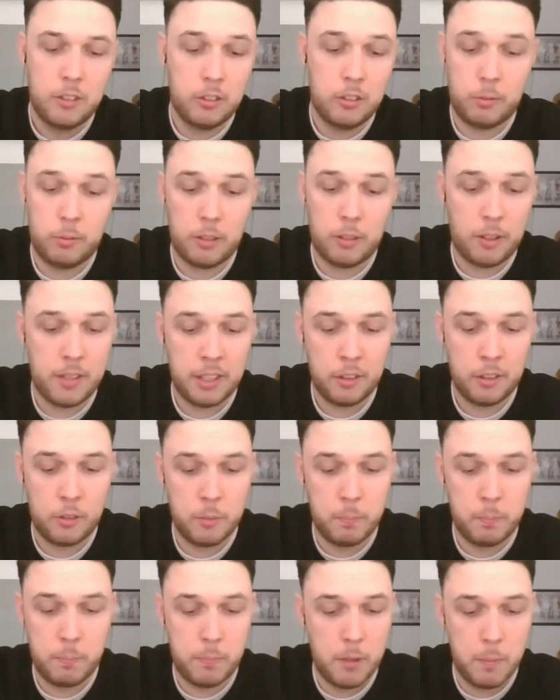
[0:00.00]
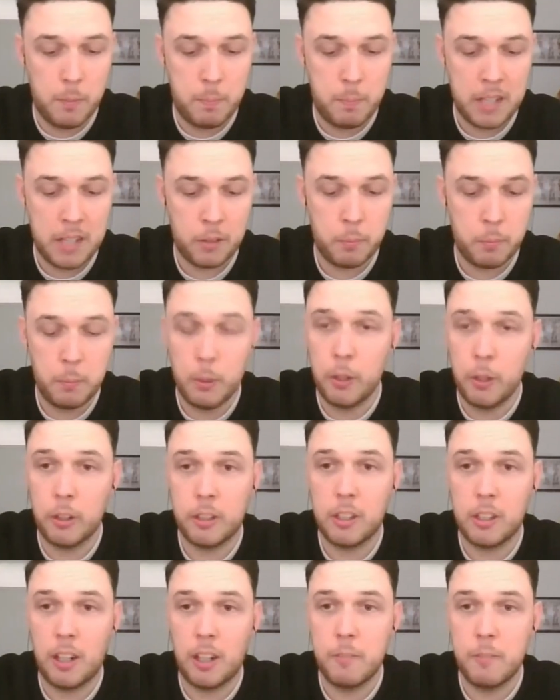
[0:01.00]
I think it's the best
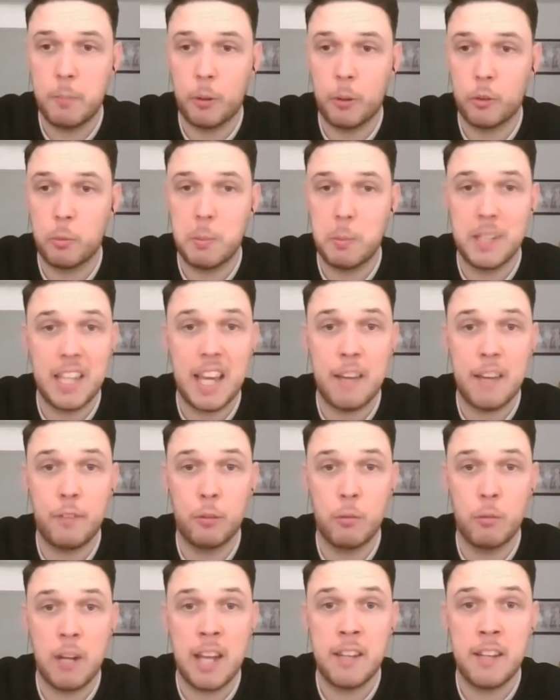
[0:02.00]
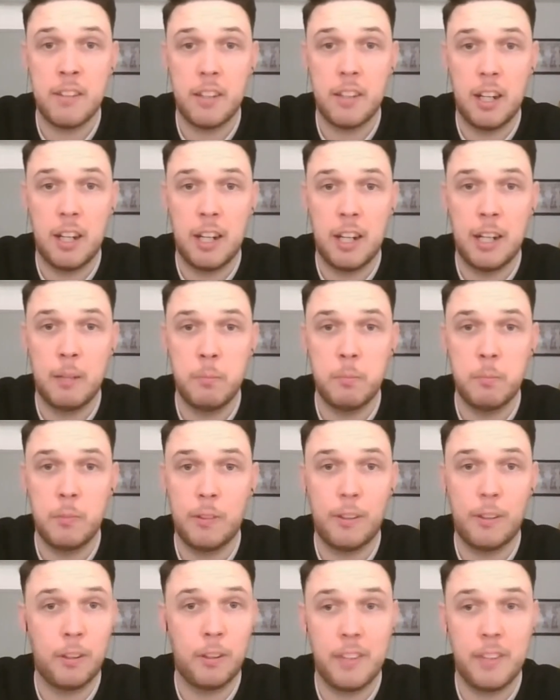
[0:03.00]
book I've possibly ever read
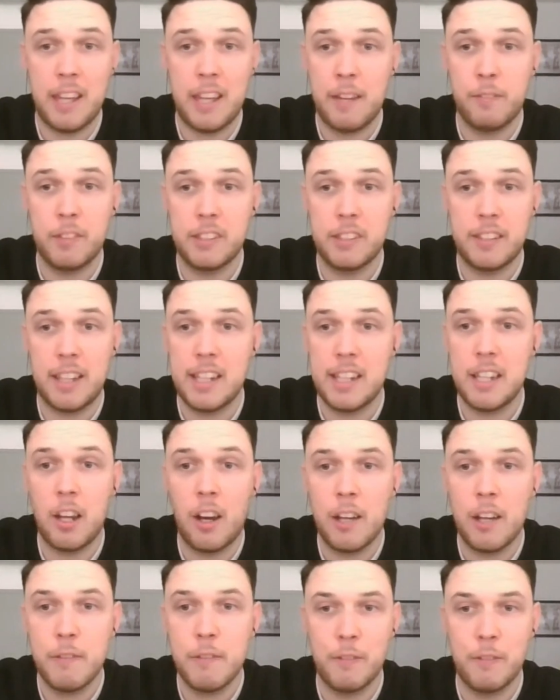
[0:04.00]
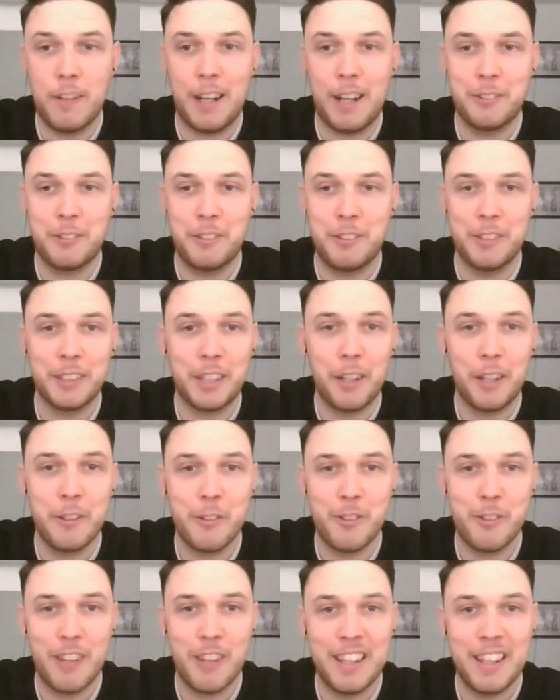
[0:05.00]
on everyday life of how to
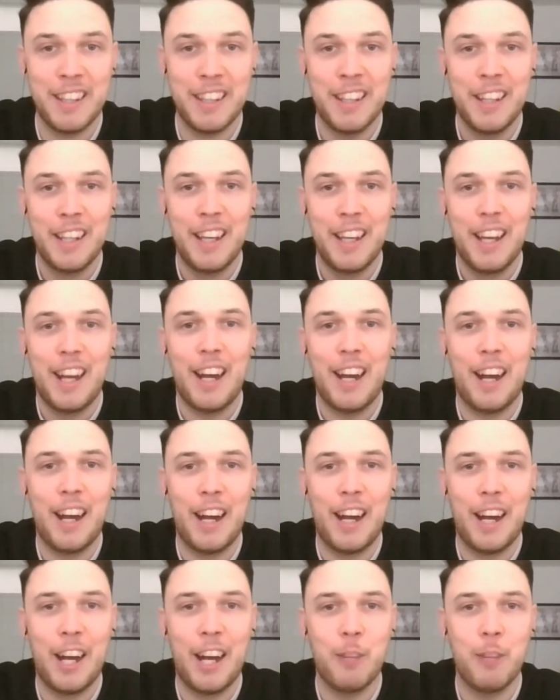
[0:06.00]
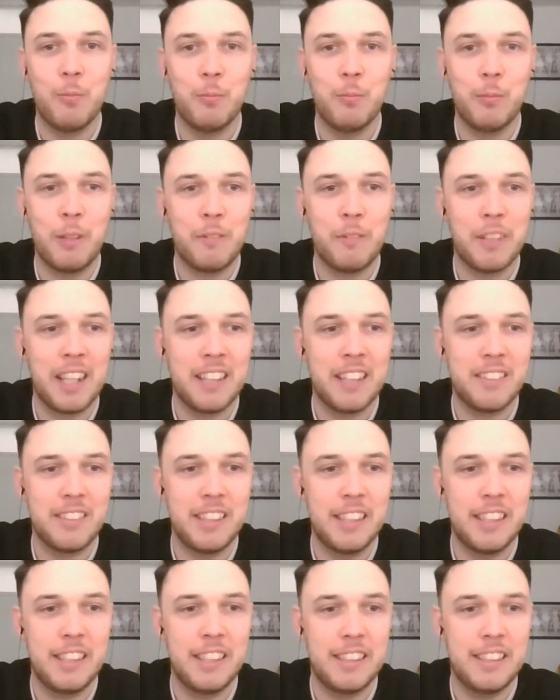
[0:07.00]
negotiate, whether that's
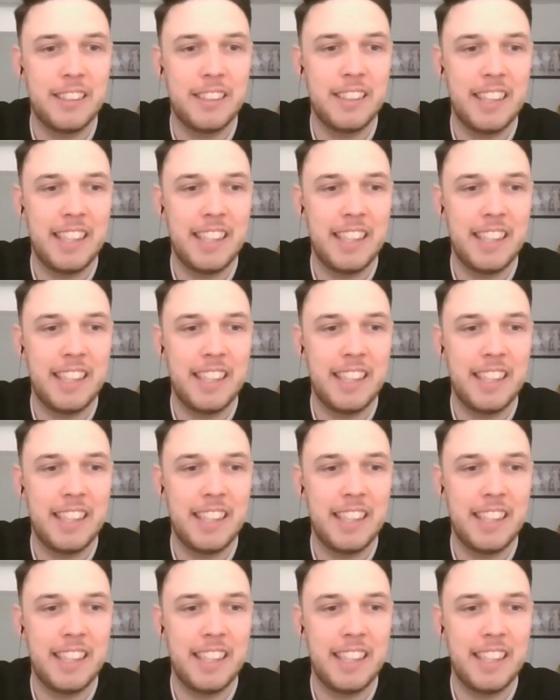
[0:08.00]
in